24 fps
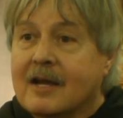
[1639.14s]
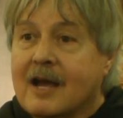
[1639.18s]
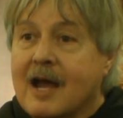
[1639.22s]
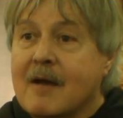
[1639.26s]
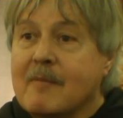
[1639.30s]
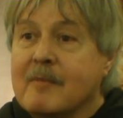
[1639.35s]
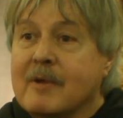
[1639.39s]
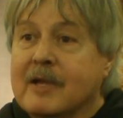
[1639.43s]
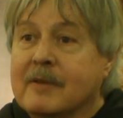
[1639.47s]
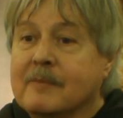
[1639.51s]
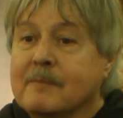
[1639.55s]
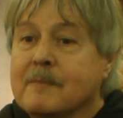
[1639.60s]

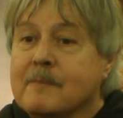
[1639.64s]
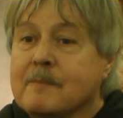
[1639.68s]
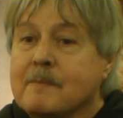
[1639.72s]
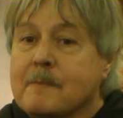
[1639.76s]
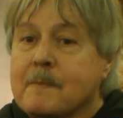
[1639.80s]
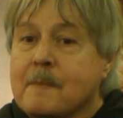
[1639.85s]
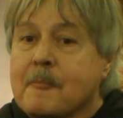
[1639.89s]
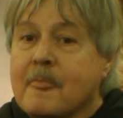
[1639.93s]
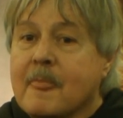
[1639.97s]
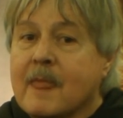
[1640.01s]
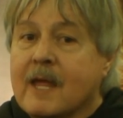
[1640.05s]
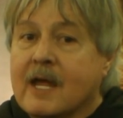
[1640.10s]
I mean,
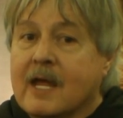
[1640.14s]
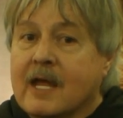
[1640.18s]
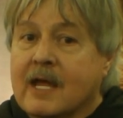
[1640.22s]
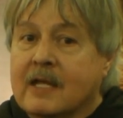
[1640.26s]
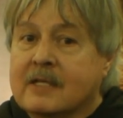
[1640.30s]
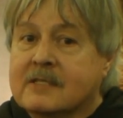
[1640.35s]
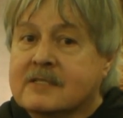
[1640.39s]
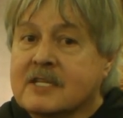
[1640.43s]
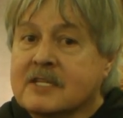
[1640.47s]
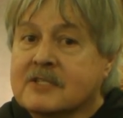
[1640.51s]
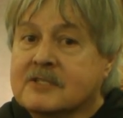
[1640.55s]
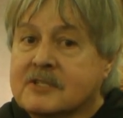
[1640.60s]

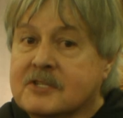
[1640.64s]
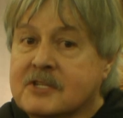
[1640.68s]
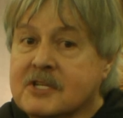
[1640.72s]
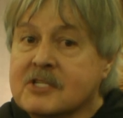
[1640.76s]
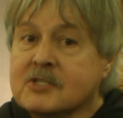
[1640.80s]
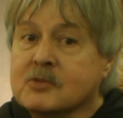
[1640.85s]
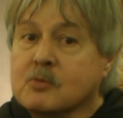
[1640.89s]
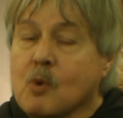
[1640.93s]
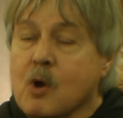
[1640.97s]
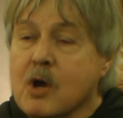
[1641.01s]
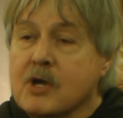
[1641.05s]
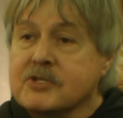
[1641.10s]
and since
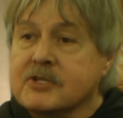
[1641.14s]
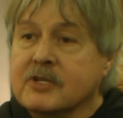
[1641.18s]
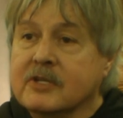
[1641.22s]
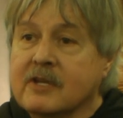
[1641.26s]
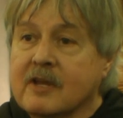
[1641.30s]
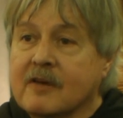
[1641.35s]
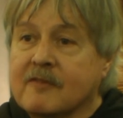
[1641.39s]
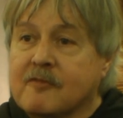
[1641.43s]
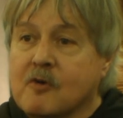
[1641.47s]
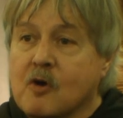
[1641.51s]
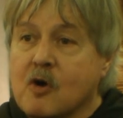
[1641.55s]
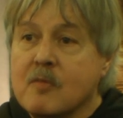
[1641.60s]
this
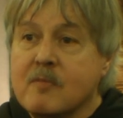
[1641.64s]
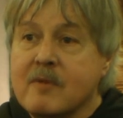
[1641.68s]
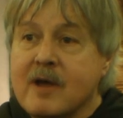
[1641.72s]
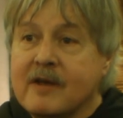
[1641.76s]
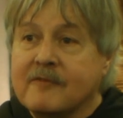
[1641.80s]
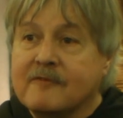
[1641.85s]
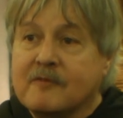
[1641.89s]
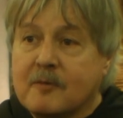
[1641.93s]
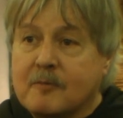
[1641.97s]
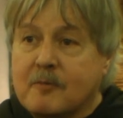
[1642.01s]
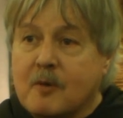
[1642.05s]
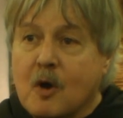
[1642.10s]
wasn't a
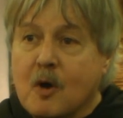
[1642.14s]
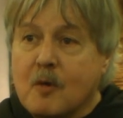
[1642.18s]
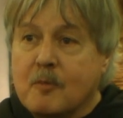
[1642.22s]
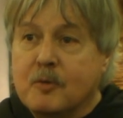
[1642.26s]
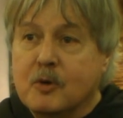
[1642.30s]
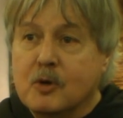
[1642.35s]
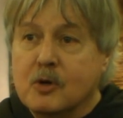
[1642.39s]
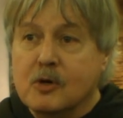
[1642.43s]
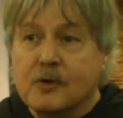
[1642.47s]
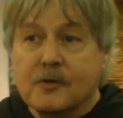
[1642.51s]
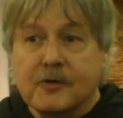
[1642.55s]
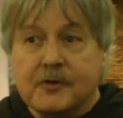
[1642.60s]
format for pro
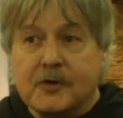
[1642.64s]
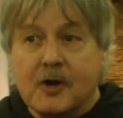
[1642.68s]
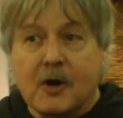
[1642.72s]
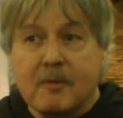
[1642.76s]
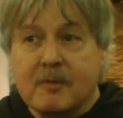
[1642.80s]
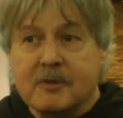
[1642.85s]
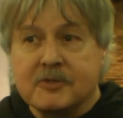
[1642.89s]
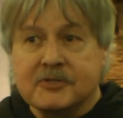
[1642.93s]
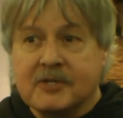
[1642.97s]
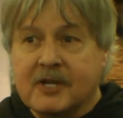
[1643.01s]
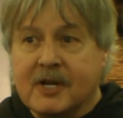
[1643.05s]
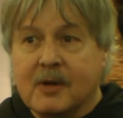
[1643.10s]
pool, the
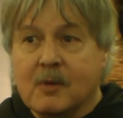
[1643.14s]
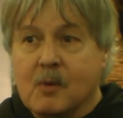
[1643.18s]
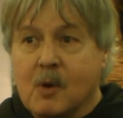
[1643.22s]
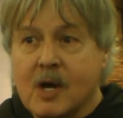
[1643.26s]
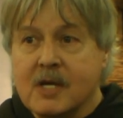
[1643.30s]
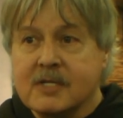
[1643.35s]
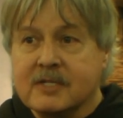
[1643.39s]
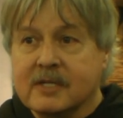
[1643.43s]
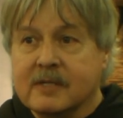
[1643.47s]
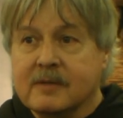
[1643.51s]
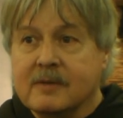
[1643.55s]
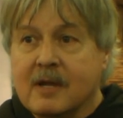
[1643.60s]
Derby City
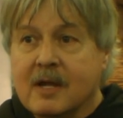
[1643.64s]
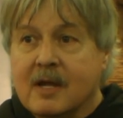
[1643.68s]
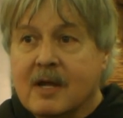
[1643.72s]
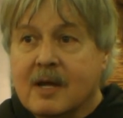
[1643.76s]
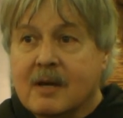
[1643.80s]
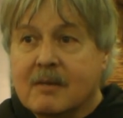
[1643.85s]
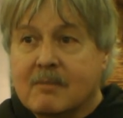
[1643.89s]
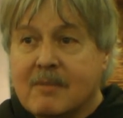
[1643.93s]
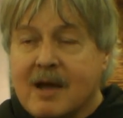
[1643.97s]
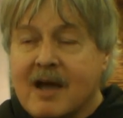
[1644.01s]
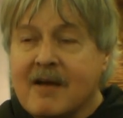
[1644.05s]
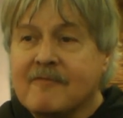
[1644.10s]
wasn't,
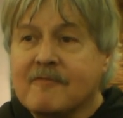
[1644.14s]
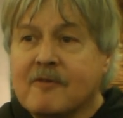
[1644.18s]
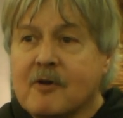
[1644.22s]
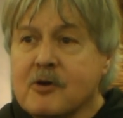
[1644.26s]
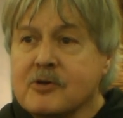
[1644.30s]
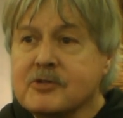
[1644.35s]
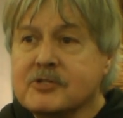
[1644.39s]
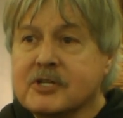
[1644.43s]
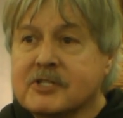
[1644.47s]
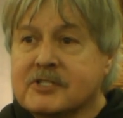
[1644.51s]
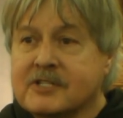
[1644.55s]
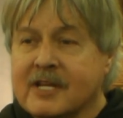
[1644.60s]
my
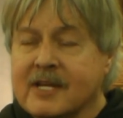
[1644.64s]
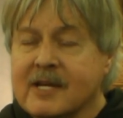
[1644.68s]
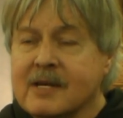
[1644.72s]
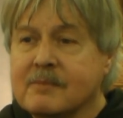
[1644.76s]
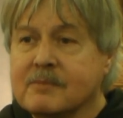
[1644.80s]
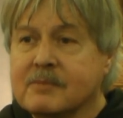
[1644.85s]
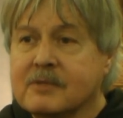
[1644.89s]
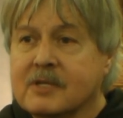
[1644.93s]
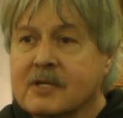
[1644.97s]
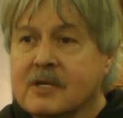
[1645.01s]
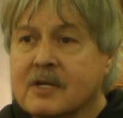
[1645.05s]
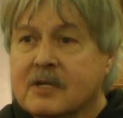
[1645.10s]
first
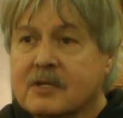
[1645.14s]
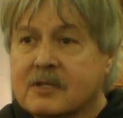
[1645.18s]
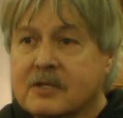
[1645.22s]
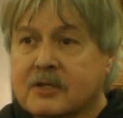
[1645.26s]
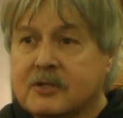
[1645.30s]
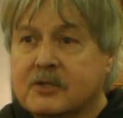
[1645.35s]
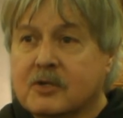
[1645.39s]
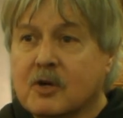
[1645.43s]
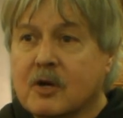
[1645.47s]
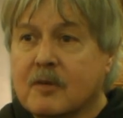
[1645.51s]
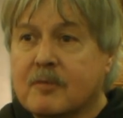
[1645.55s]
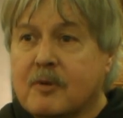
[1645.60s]
attempt to
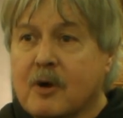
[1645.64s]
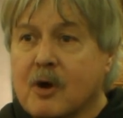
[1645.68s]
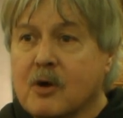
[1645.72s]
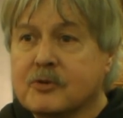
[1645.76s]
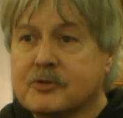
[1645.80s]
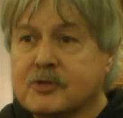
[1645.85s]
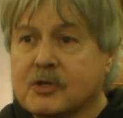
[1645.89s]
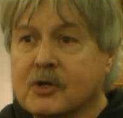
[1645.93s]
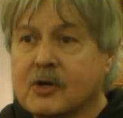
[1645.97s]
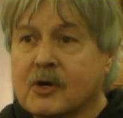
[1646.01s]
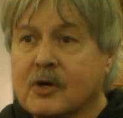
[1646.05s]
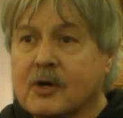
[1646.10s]
do a pro
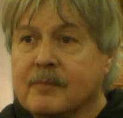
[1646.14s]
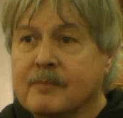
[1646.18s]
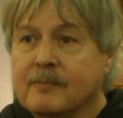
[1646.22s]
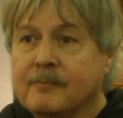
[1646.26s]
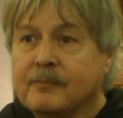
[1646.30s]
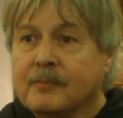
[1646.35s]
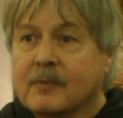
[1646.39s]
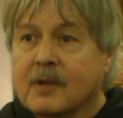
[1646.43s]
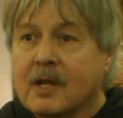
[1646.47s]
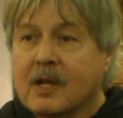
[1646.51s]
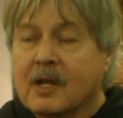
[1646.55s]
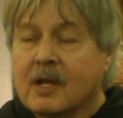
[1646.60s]
tour
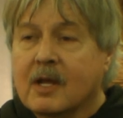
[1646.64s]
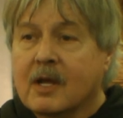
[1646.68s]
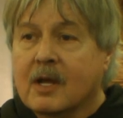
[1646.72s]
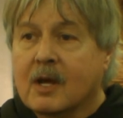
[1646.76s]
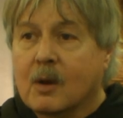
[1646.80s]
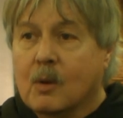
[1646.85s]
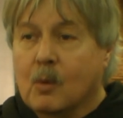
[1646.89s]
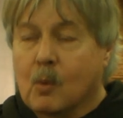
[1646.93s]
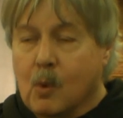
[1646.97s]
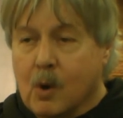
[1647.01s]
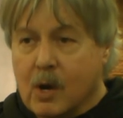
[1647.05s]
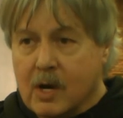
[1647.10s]

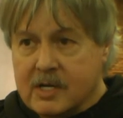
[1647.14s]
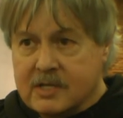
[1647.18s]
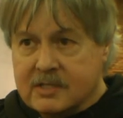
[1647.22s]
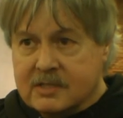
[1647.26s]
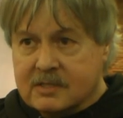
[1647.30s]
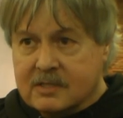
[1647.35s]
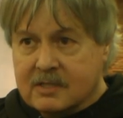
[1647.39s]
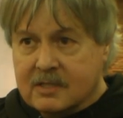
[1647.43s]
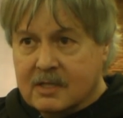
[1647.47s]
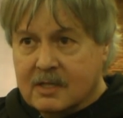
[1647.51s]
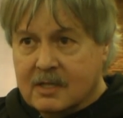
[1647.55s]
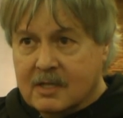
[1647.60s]

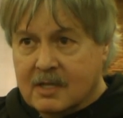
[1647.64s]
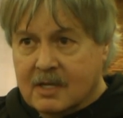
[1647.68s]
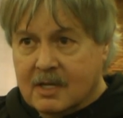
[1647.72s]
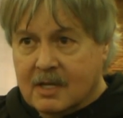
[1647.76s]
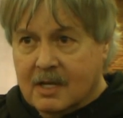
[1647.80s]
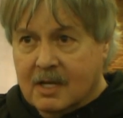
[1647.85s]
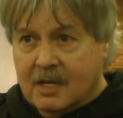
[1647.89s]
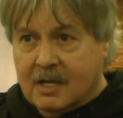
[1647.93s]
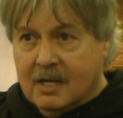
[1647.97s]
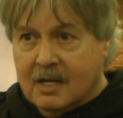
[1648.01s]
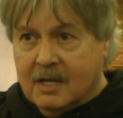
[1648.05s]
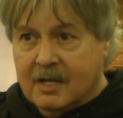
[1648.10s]
was
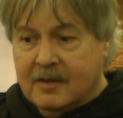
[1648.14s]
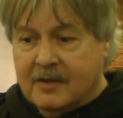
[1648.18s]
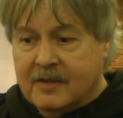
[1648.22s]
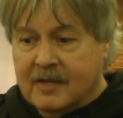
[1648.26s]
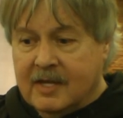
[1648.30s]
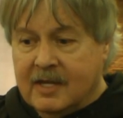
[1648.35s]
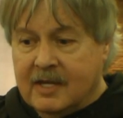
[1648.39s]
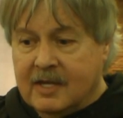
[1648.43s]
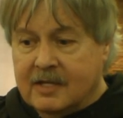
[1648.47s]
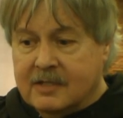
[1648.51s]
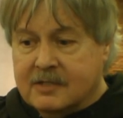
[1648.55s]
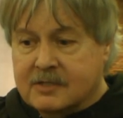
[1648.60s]

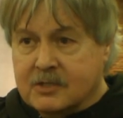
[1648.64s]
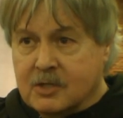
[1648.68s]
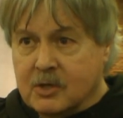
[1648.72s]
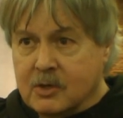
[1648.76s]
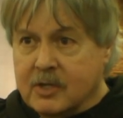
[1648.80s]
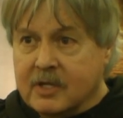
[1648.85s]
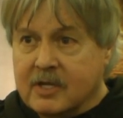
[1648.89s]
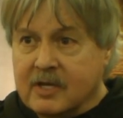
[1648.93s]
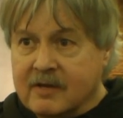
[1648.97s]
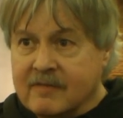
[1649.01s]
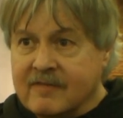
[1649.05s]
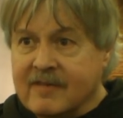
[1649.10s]
the
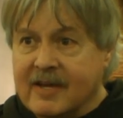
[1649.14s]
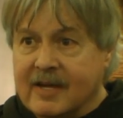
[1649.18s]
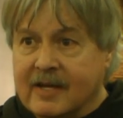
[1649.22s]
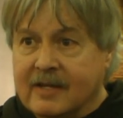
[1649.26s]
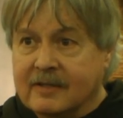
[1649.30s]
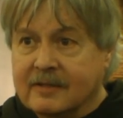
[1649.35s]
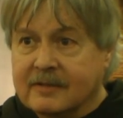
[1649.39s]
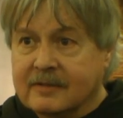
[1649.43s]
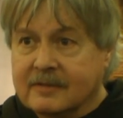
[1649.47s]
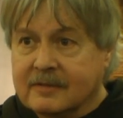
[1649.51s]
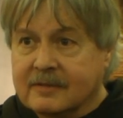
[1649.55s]
Tunica event.